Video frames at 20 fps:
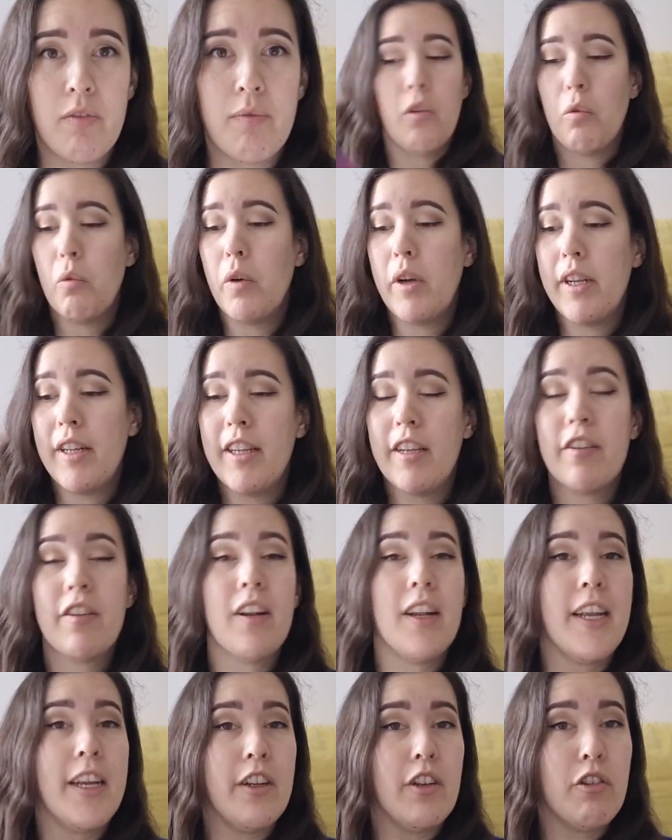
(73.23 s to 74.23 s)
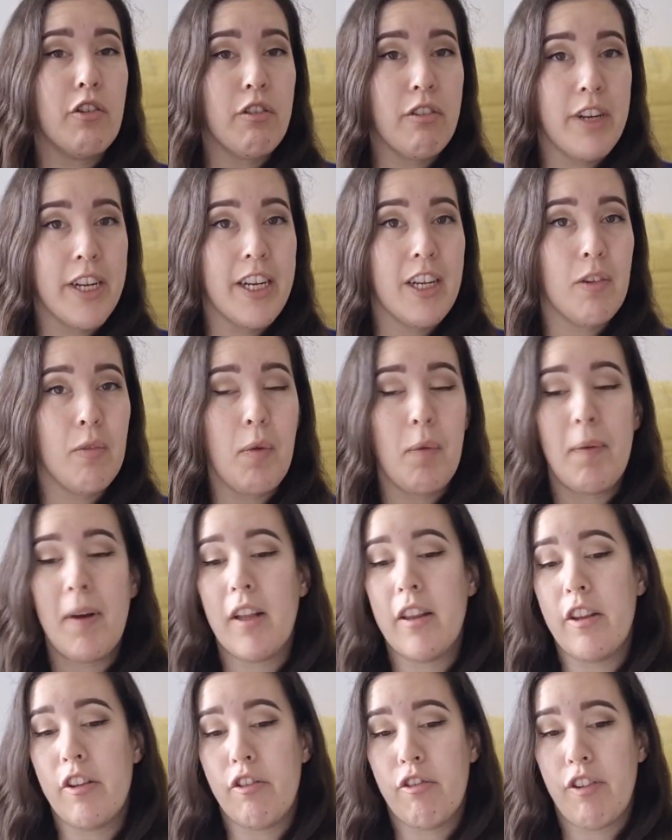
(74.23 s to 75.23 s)
What initially intrigued me
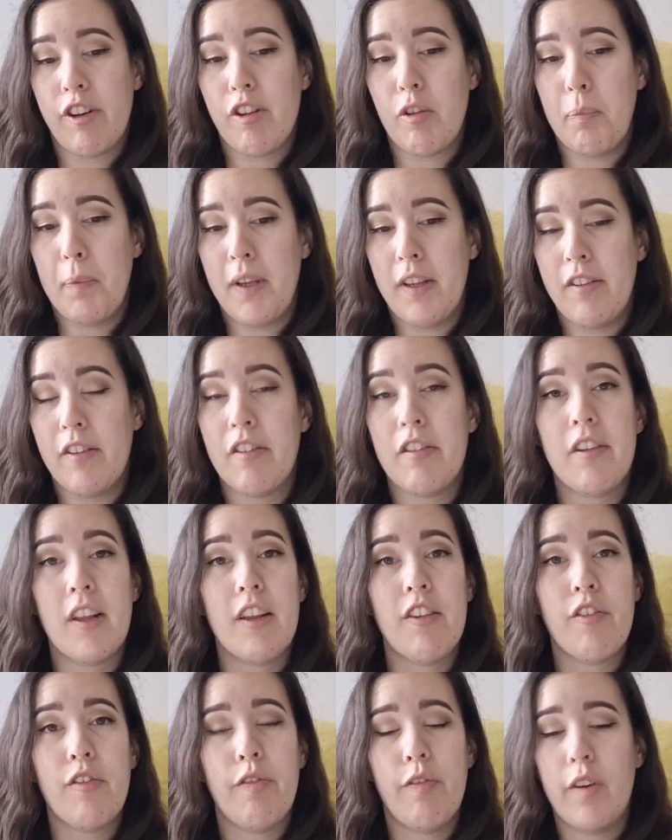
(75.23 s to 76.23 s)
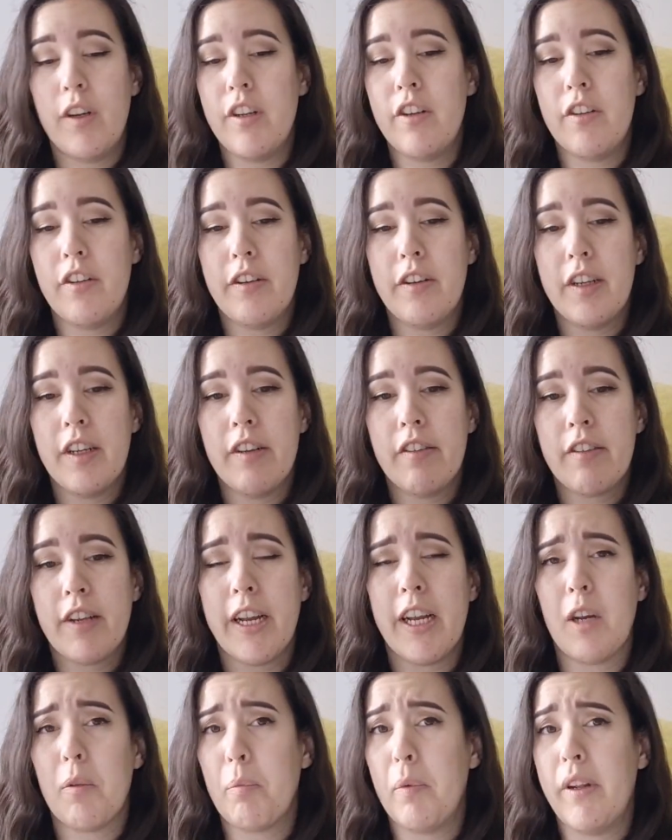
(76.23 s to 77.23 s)
about this recipe is it says fudge
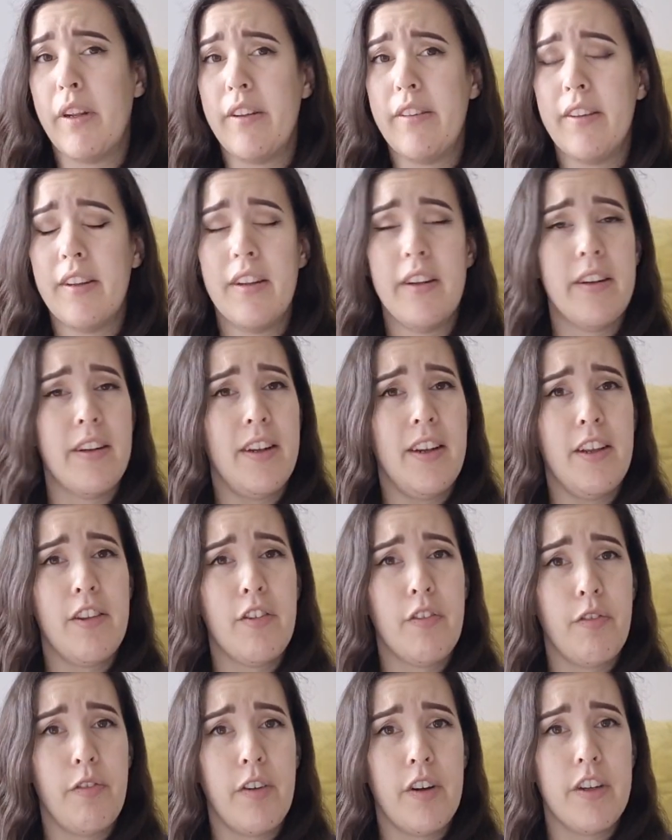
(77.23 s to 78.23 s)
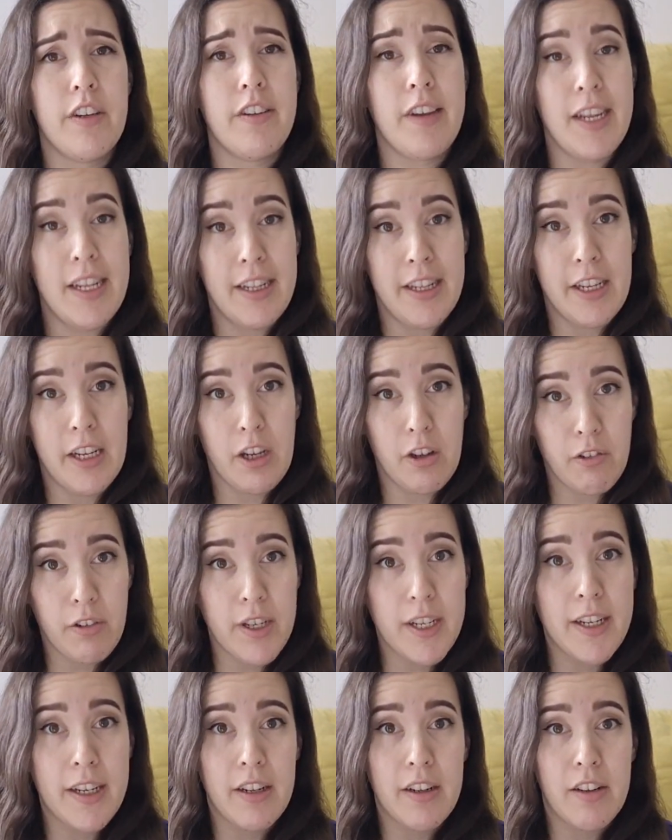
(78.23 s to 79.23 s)
cheesecake, but it didn't list fudge in the
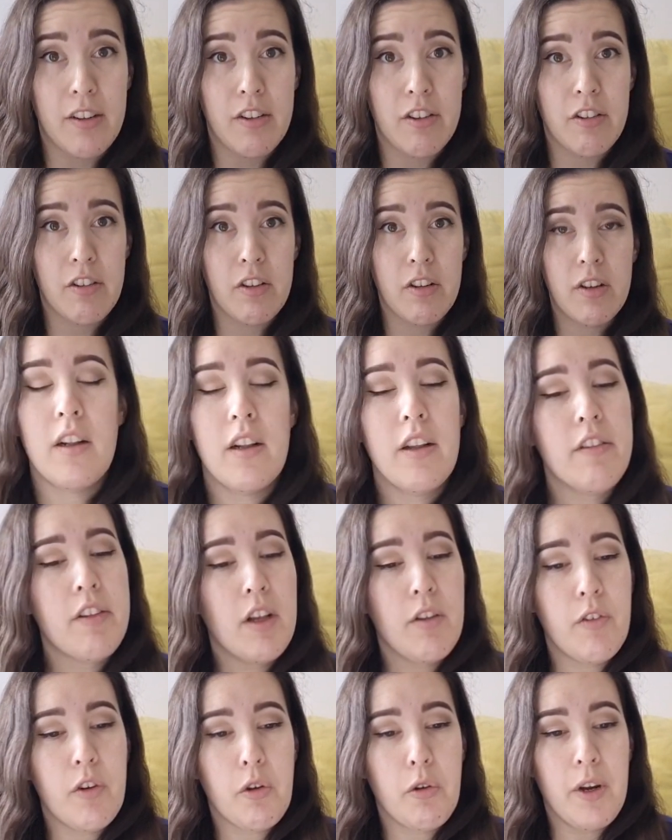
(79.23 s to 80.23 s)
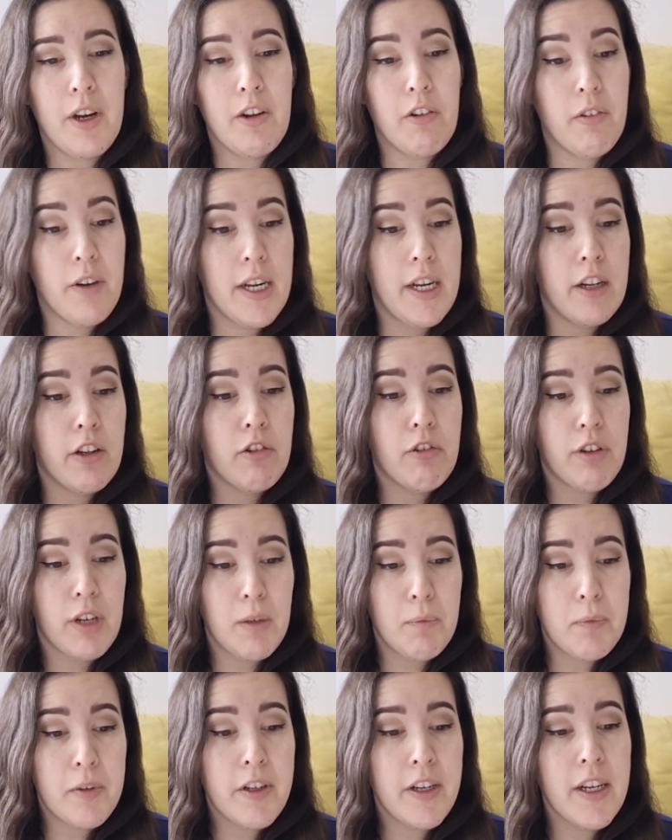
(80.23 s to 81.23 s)
ingredients. Let's have a quick read.
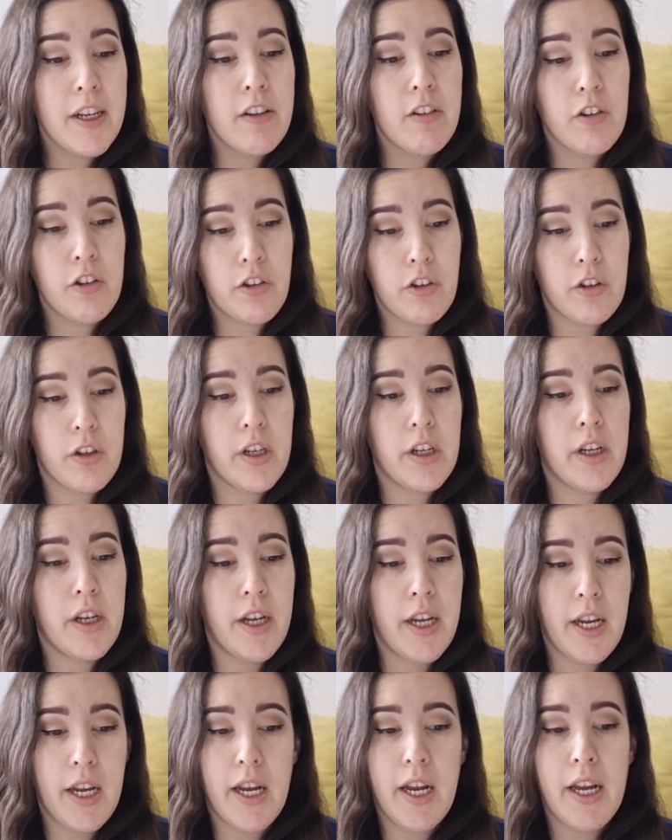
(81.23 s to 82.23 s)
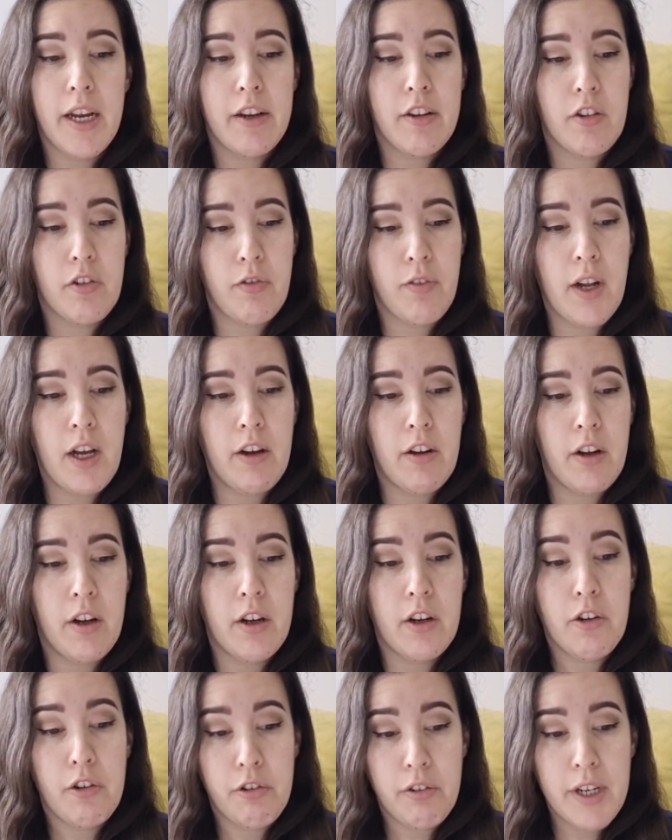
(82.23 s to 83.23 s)
Cream cheese, sugar, eggs, flour,
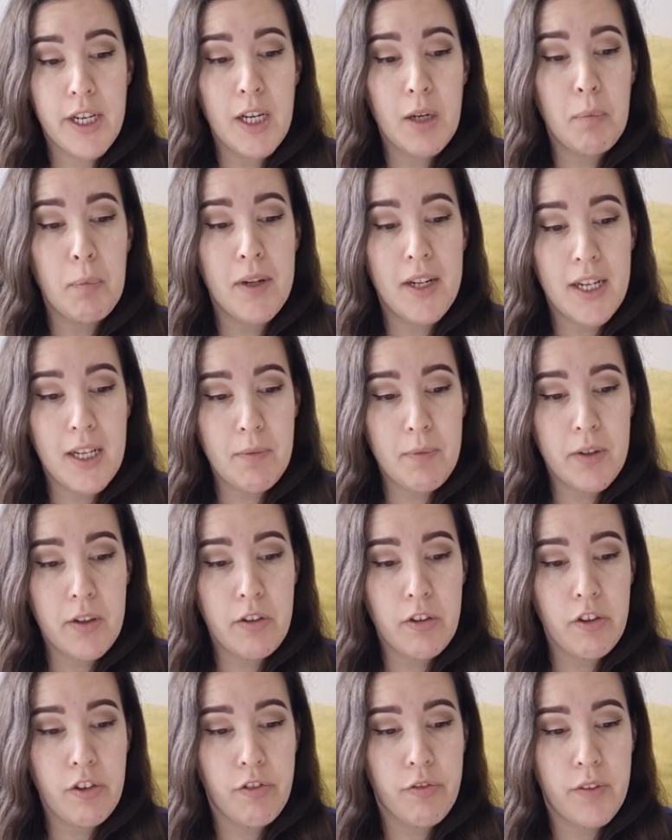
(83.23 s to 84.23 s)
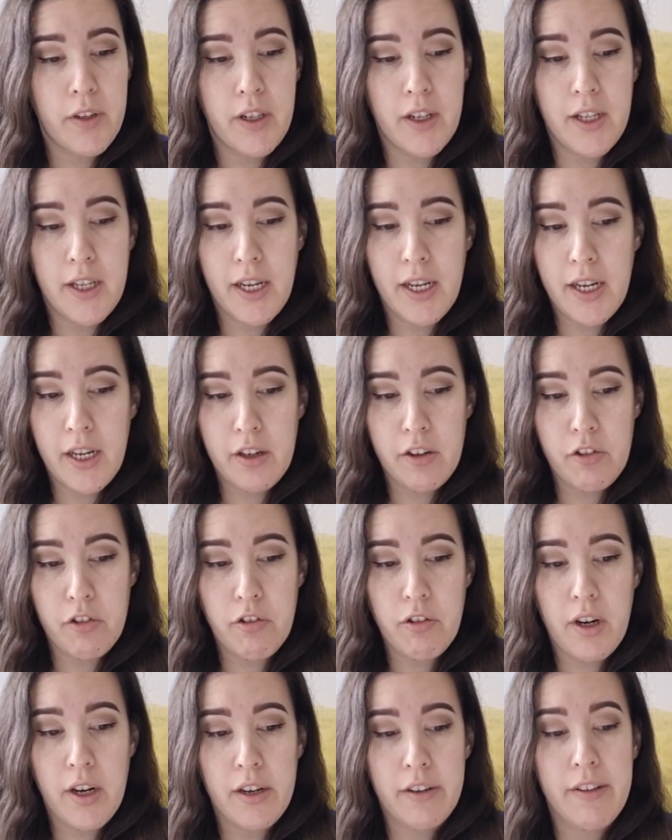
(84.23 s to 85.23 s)
cream, lemon juice, vanilla
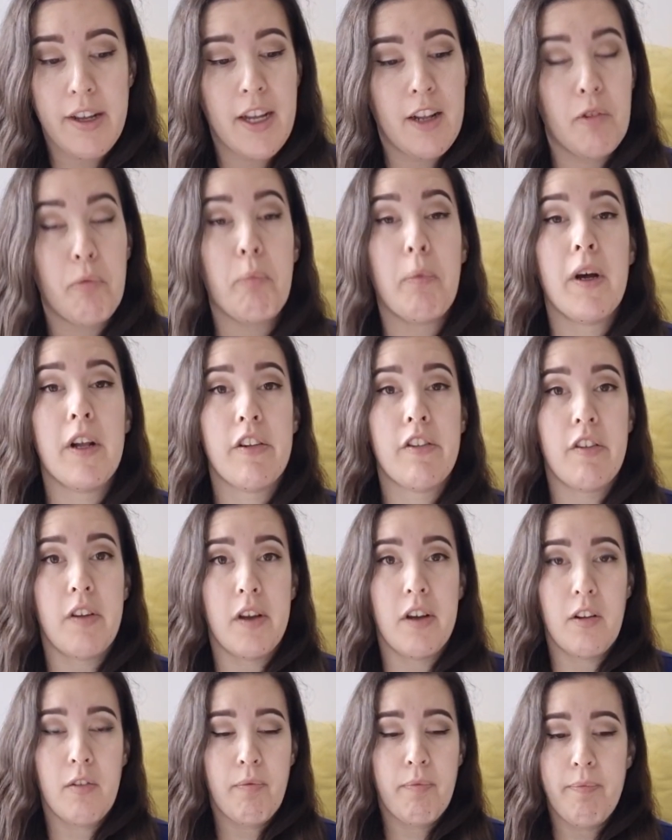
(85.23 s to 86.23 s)
extract and butter.